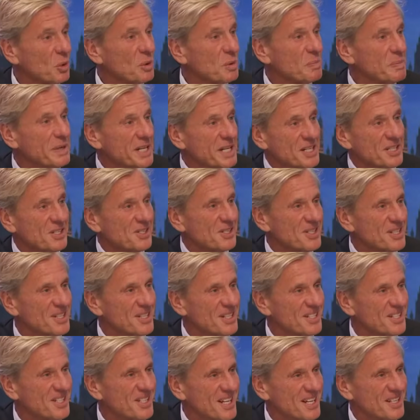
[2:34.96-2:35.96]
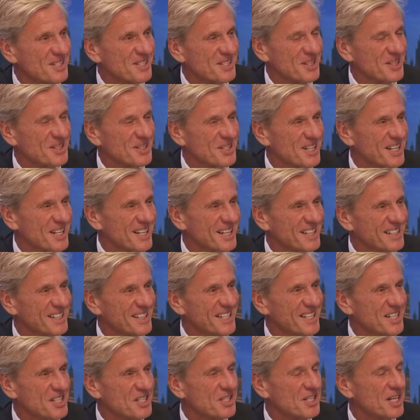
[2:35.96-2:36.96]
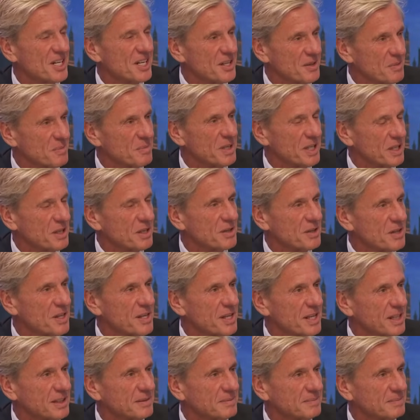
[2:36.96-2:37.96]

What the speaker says: Jordan Peterson did say so today, and he said it would be a good thing.